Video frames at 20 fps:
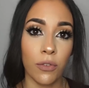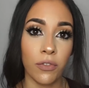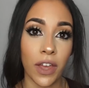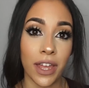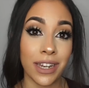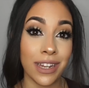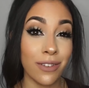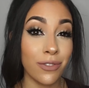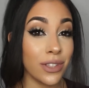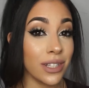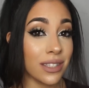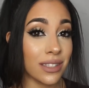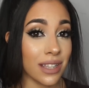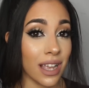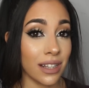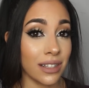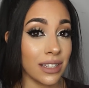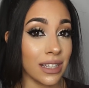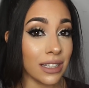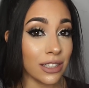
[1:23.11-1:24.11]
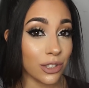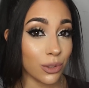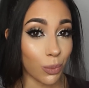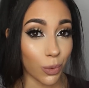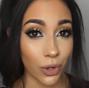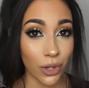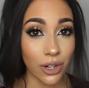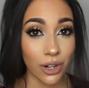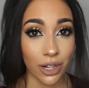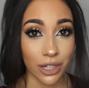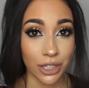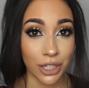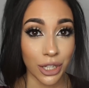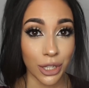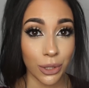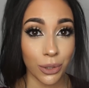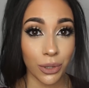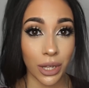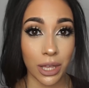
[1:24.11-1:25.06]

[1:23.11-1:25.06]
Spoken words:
if any of these techniques work on you.